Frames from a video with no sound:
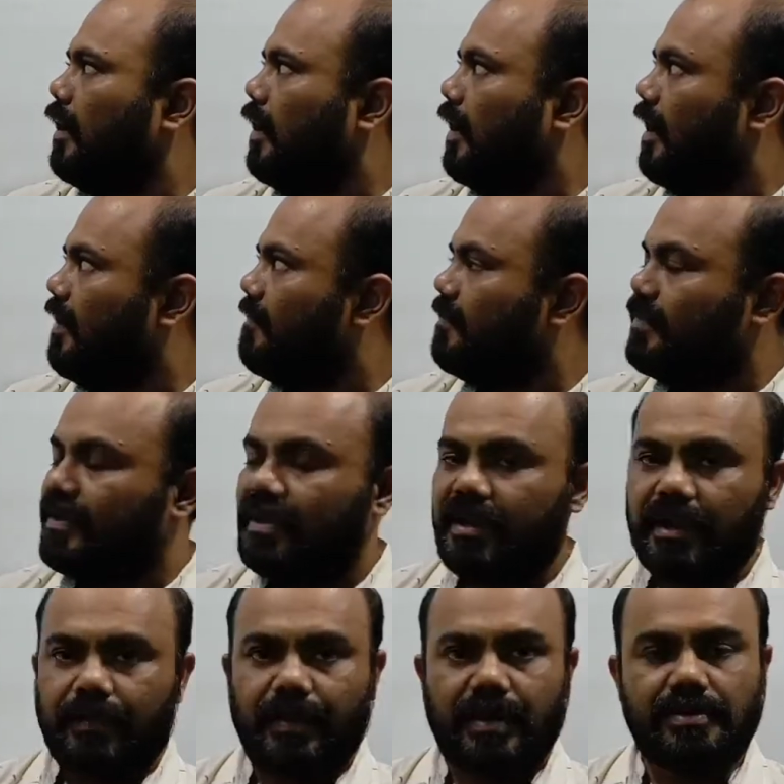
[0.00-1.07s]
every
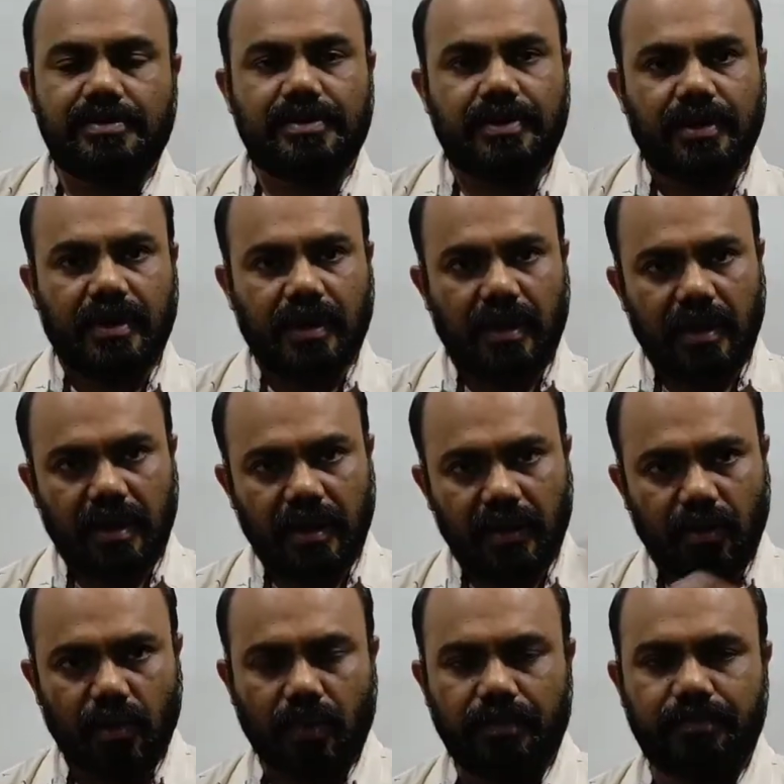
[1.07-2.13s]
element in a
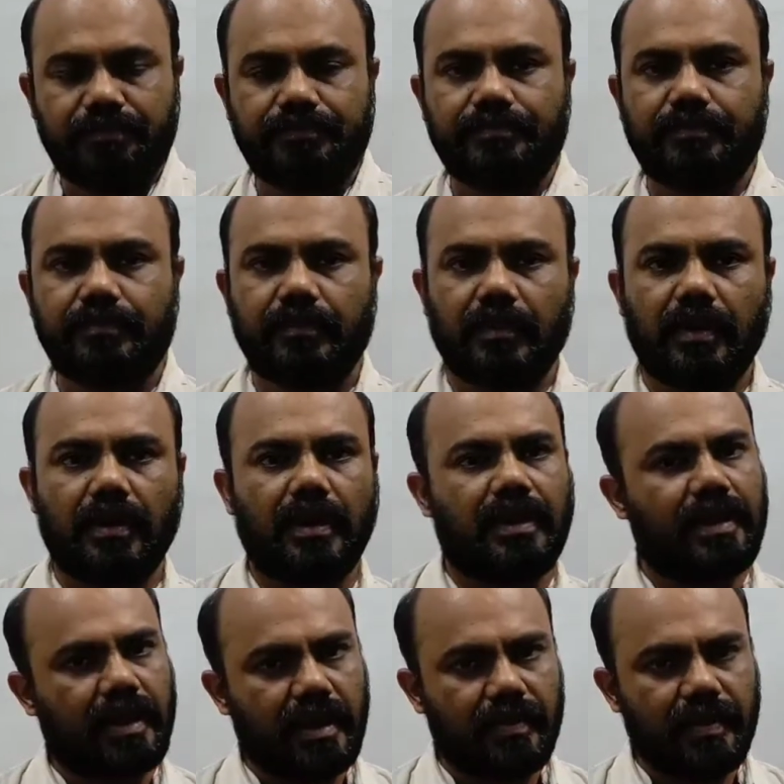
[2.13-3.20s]
row in
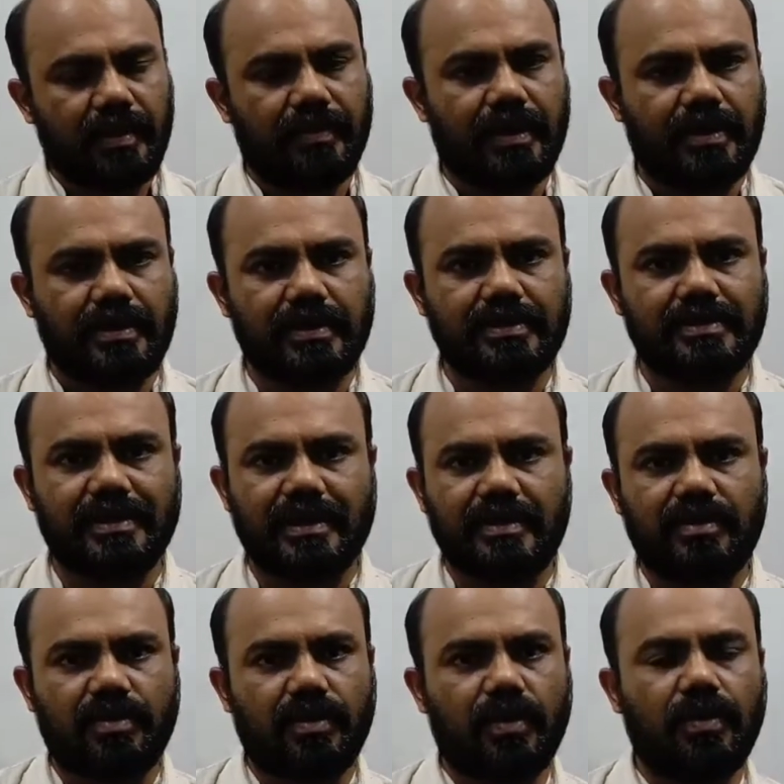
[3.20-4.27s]
the given matrix.
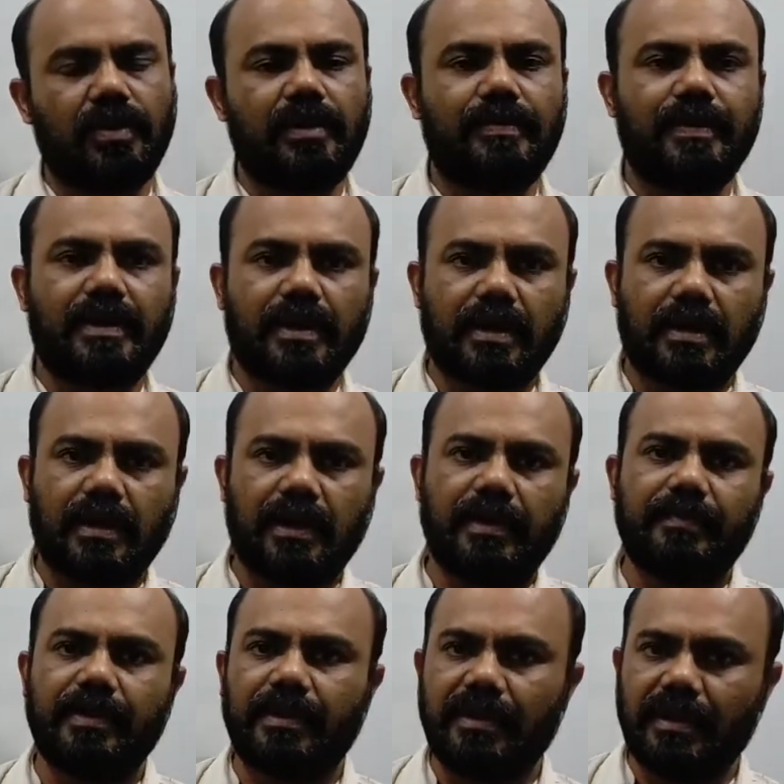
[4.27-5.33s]
That row will be the column
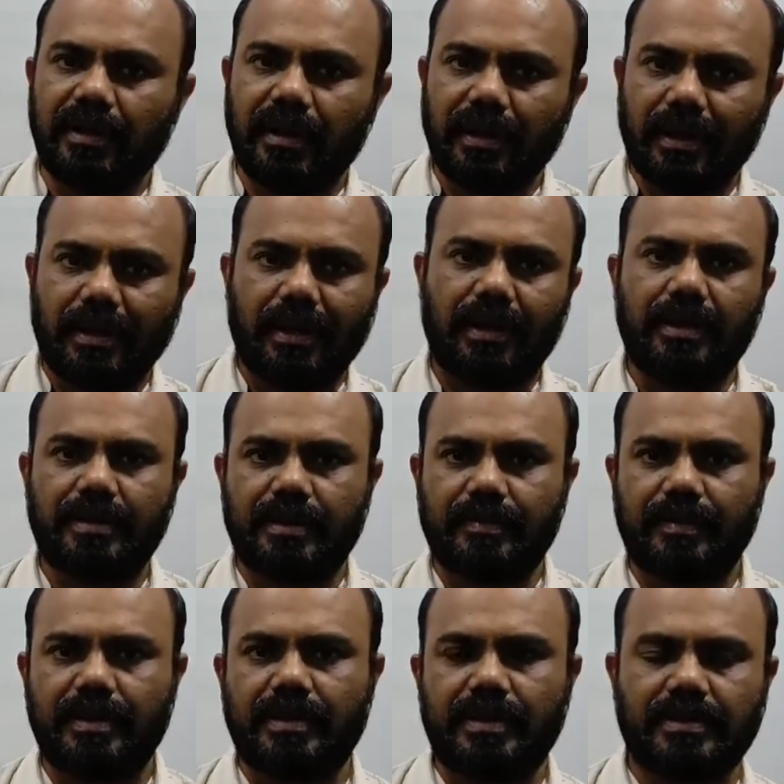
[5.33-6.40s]
in the another
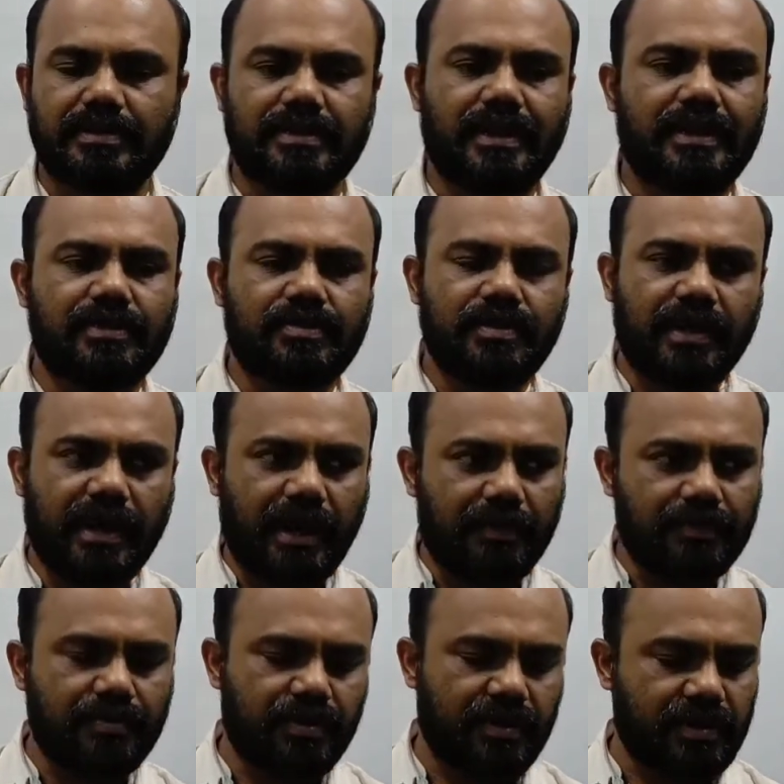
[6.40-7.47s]
matrix. That is, we
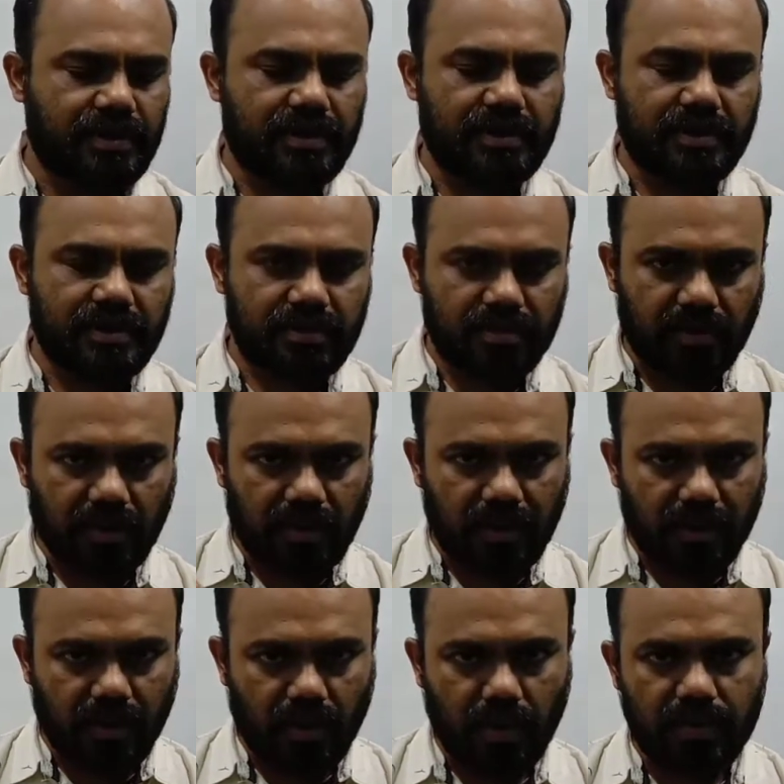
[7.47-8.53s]
have to interchange all the
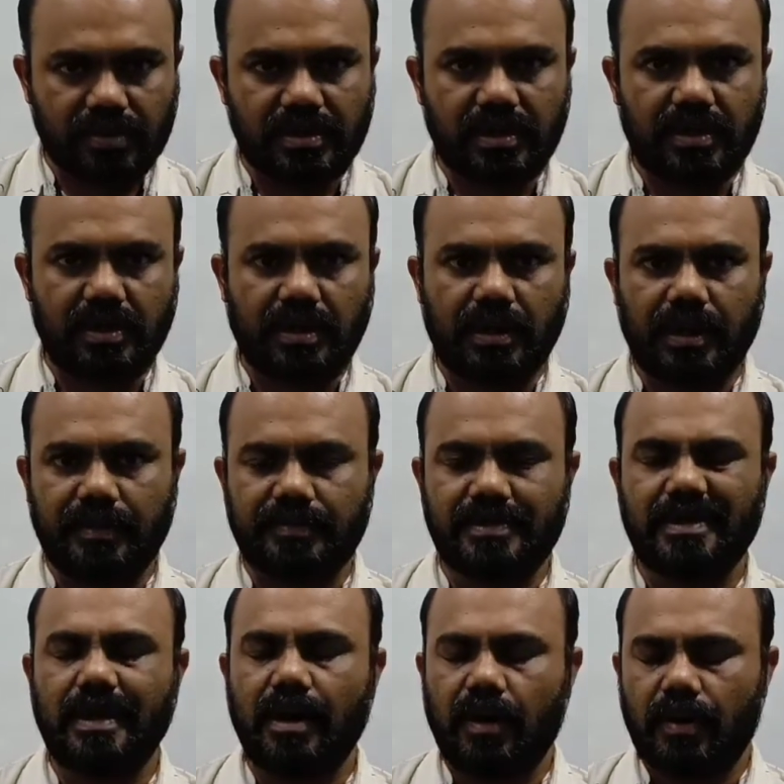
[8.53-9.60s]
rows into columns.
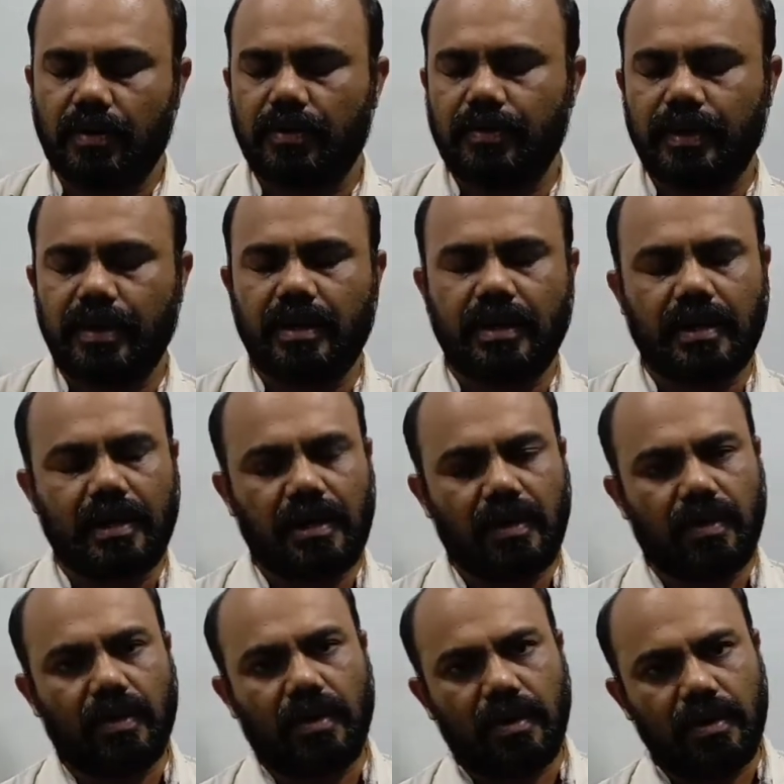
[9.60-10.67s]
Automatically
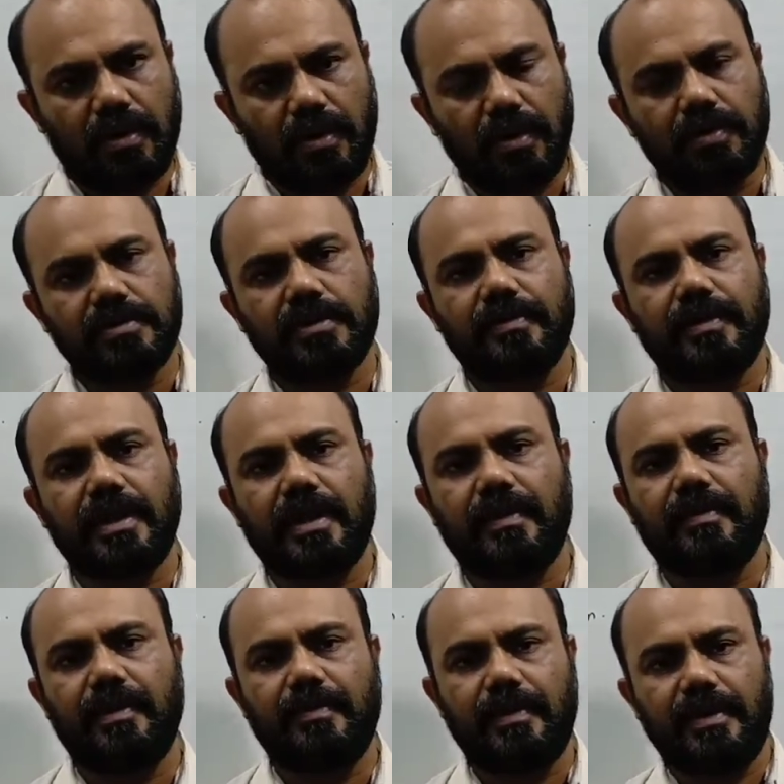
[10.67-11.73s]
all rows of the
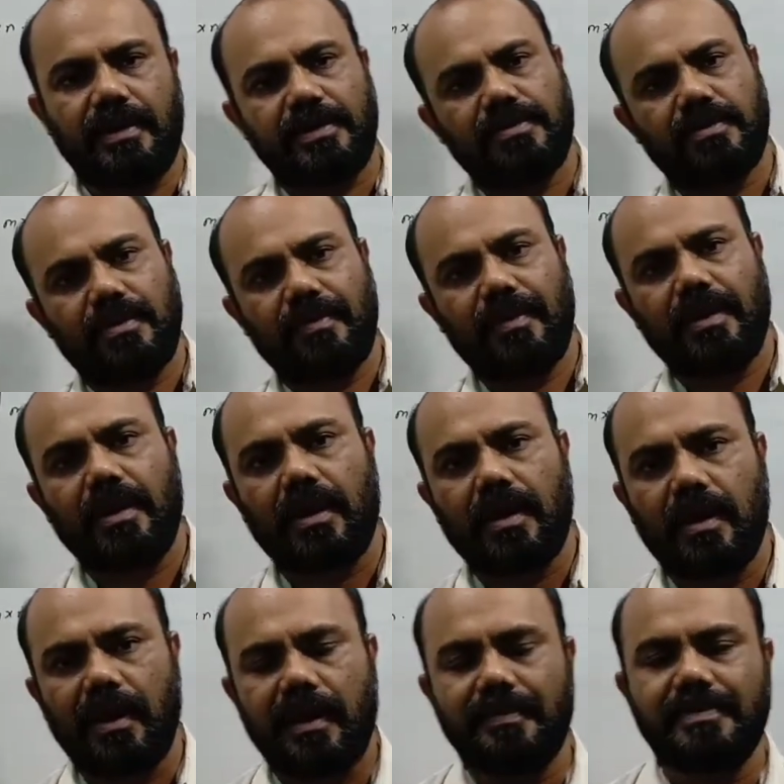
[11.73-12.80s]
given matrix will be the
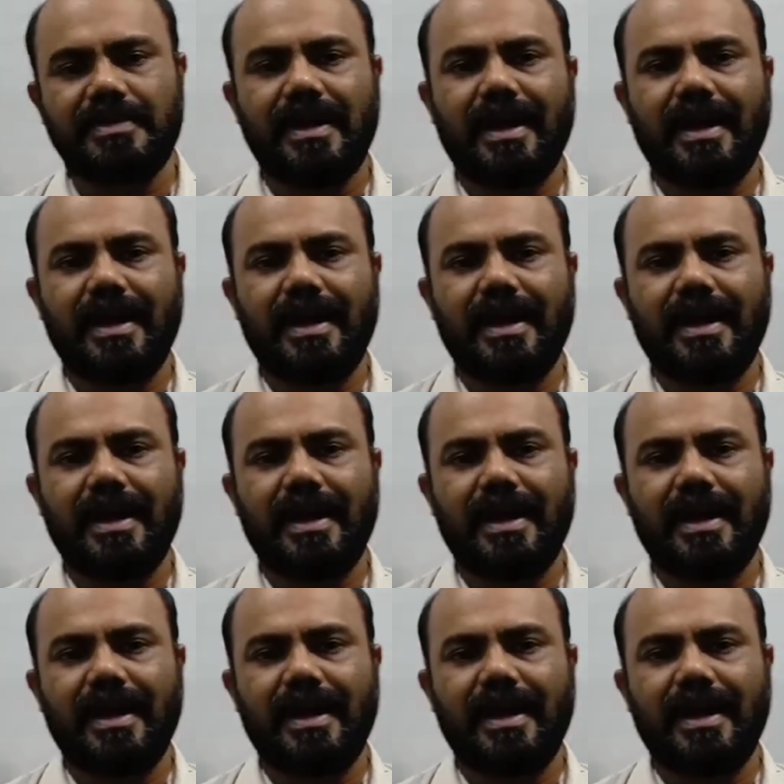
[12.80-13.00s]
columns